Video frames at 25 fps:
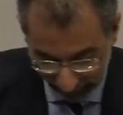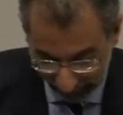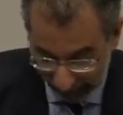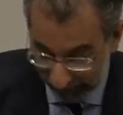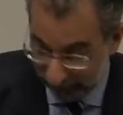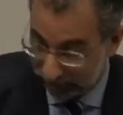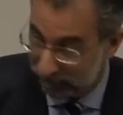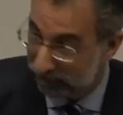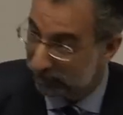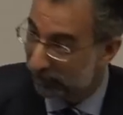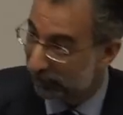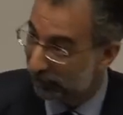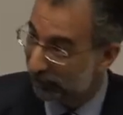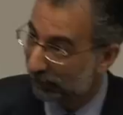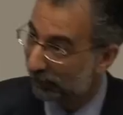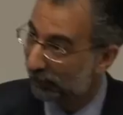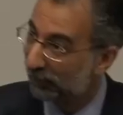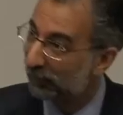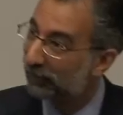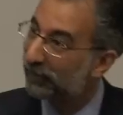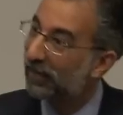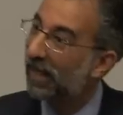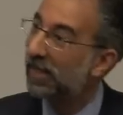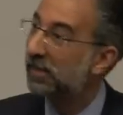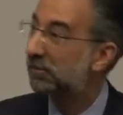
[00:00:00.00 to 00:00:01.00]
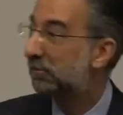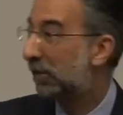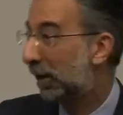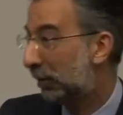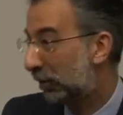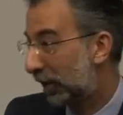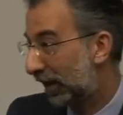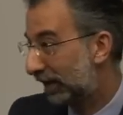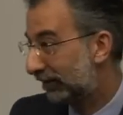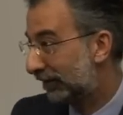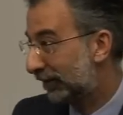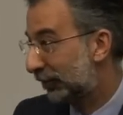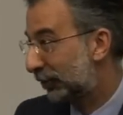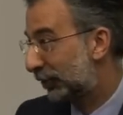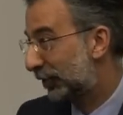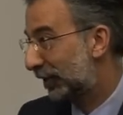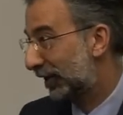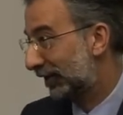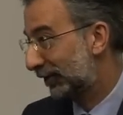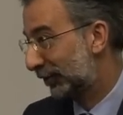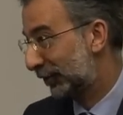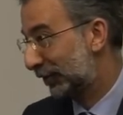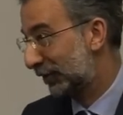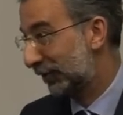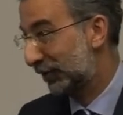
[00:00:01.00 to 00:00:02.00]
um, that's by way of
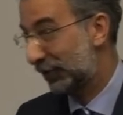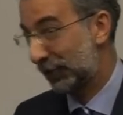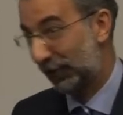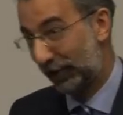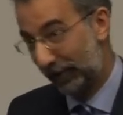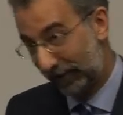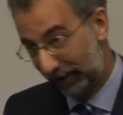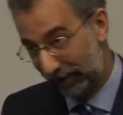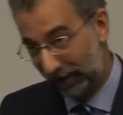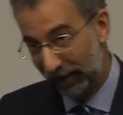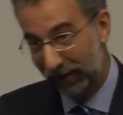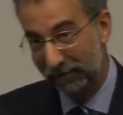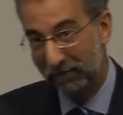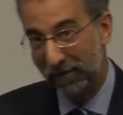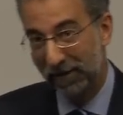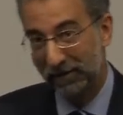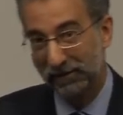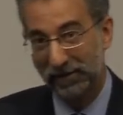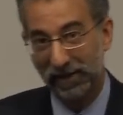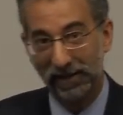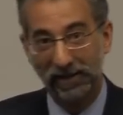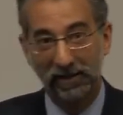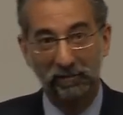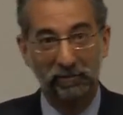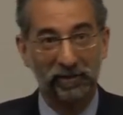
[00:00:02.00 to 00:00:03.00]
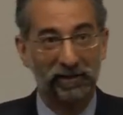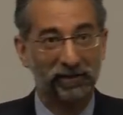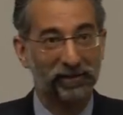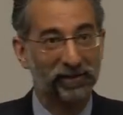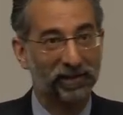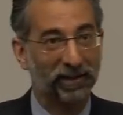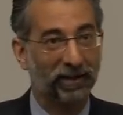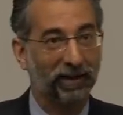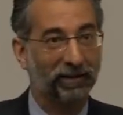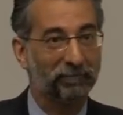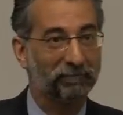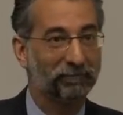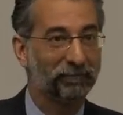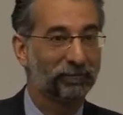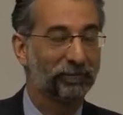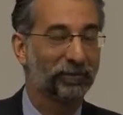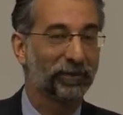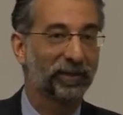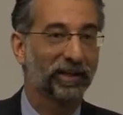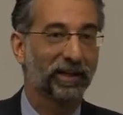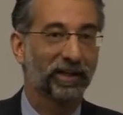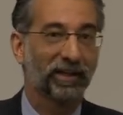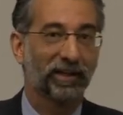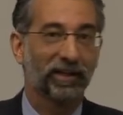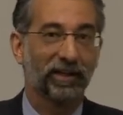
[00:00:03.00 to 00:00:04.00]
introduction. Sorry, I may take a bit of time.
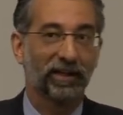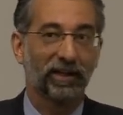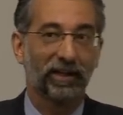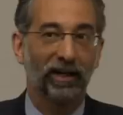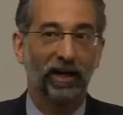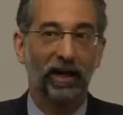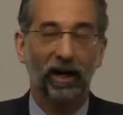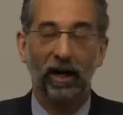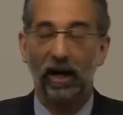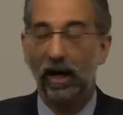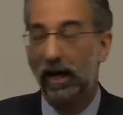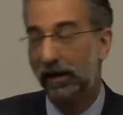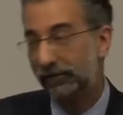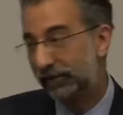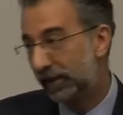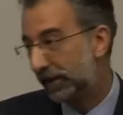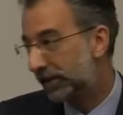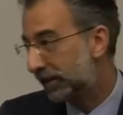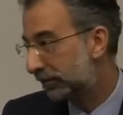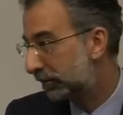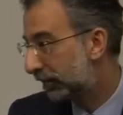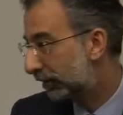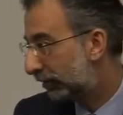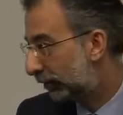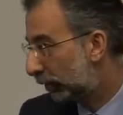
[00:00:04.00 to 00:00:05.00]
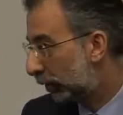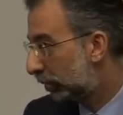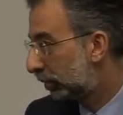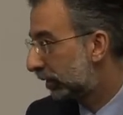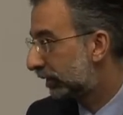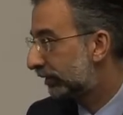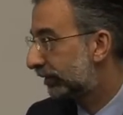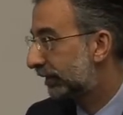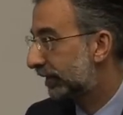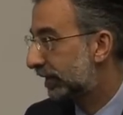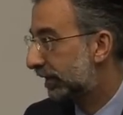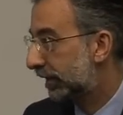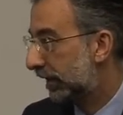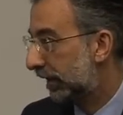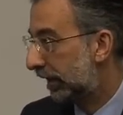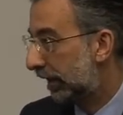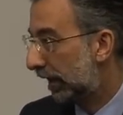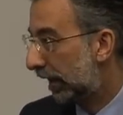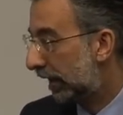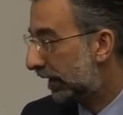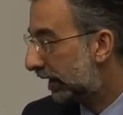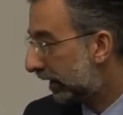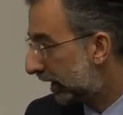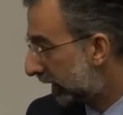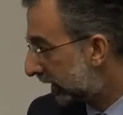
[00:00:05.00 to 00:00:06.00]
I I've done something formal for today,
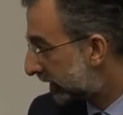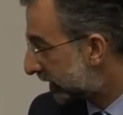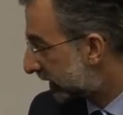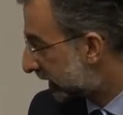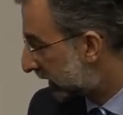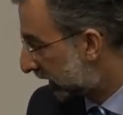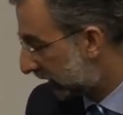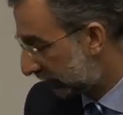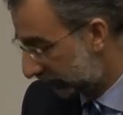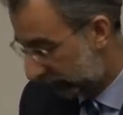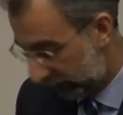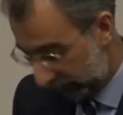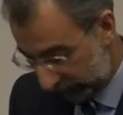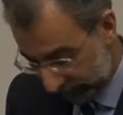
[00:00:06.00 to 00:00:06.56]
and it is Stephen